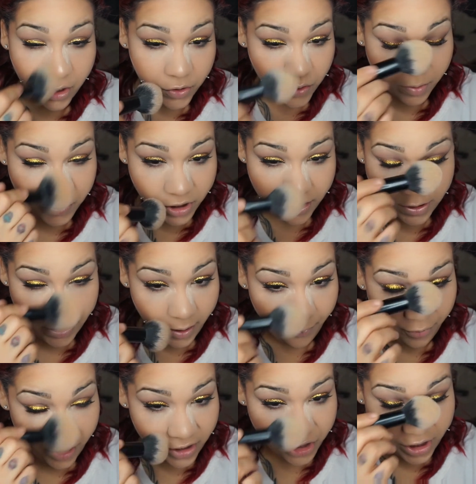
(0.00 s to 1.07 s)
So I'm just gonna
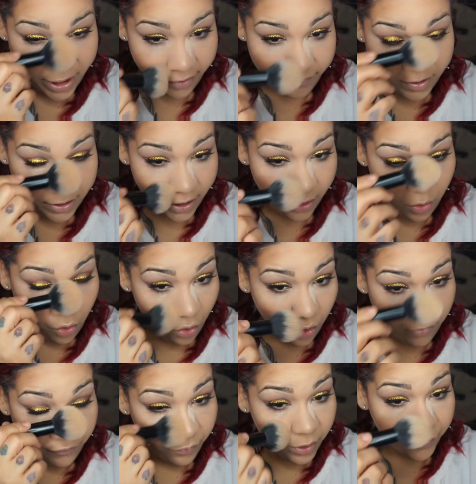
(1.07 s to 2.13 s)
brush everything
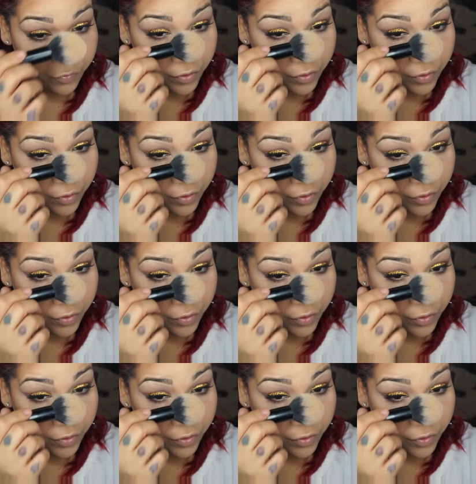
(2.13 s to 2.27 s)
off with